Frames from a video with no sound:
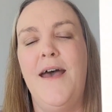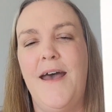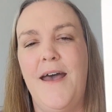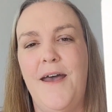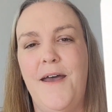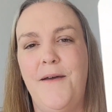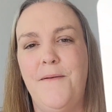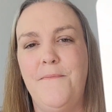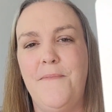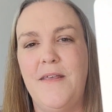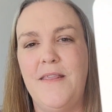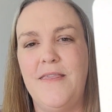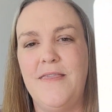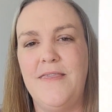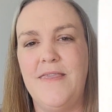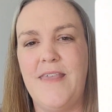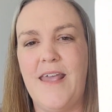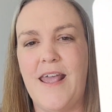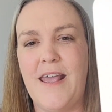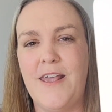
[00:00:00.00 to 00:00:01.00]
But
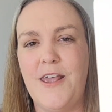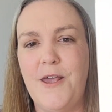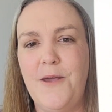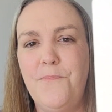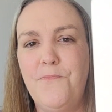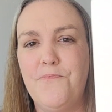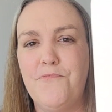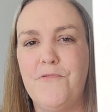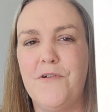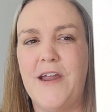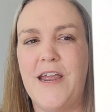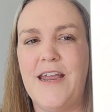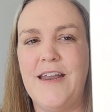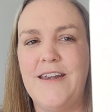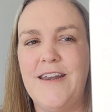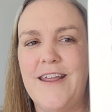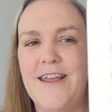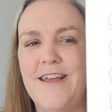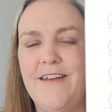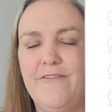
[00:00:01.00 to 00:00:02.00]
thank you,
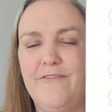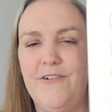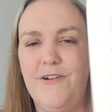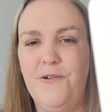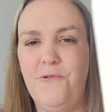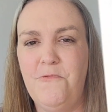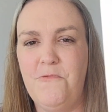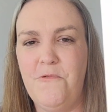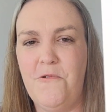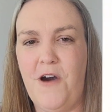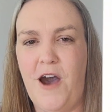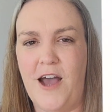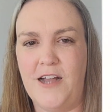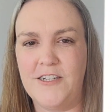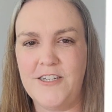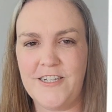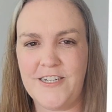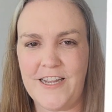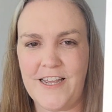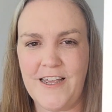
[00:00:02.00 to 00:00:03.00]
Brandy, if you're
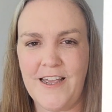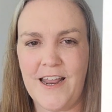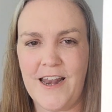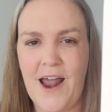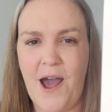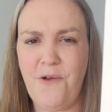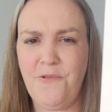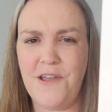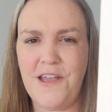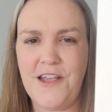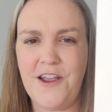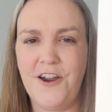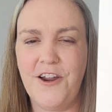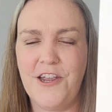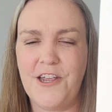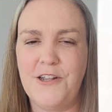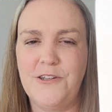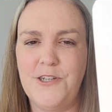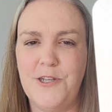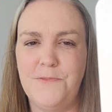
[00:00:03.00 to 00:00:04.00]
watching. And I'll link her
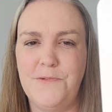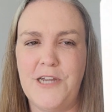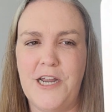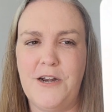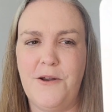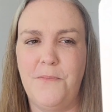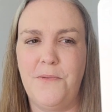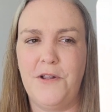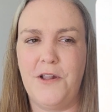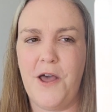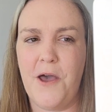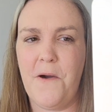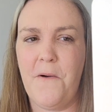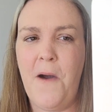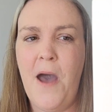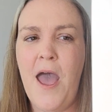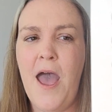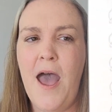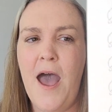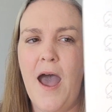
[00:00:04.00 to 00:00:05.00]
YouTube channel below.